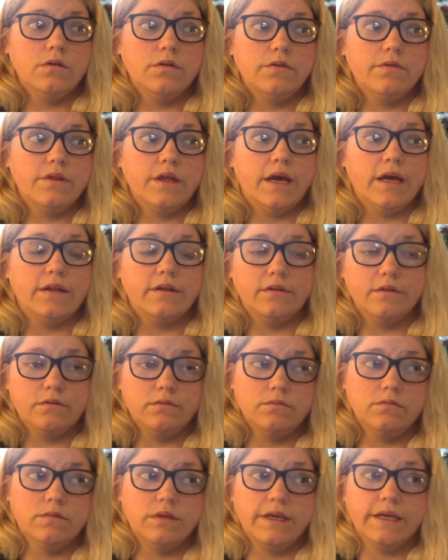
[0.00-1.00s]
that
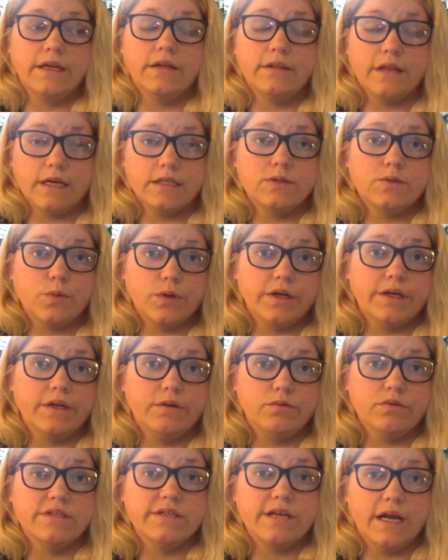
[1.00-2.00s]
like that's where he
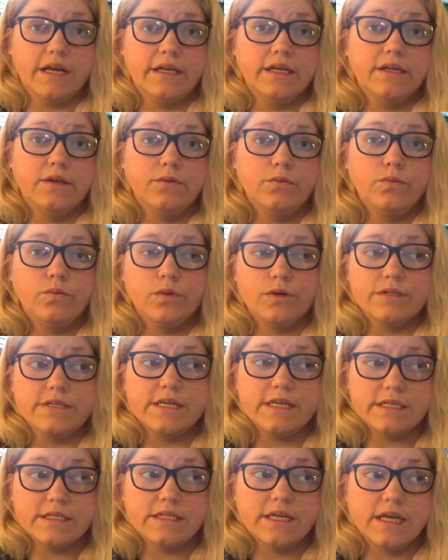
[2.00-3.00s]
resided was
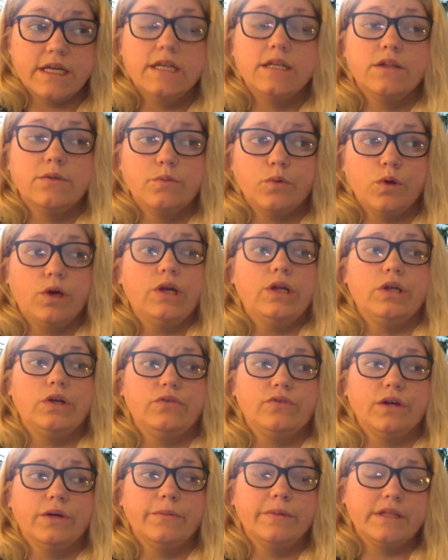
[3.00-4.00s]
he stayed in the boiler
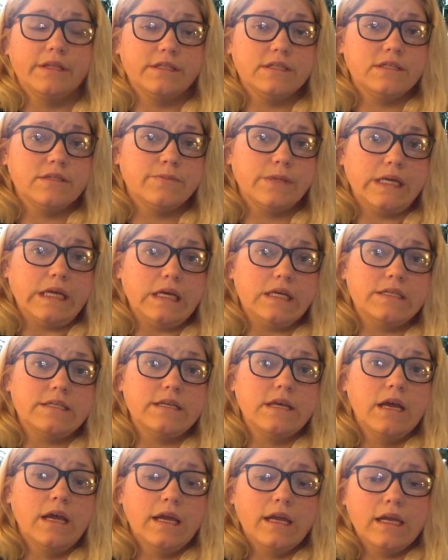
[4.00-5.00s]
room and this is because
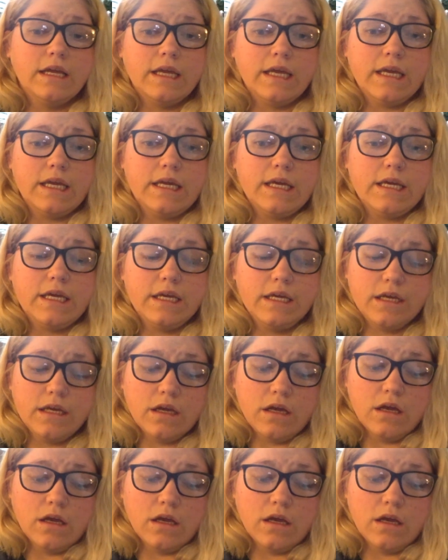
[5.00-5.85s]
he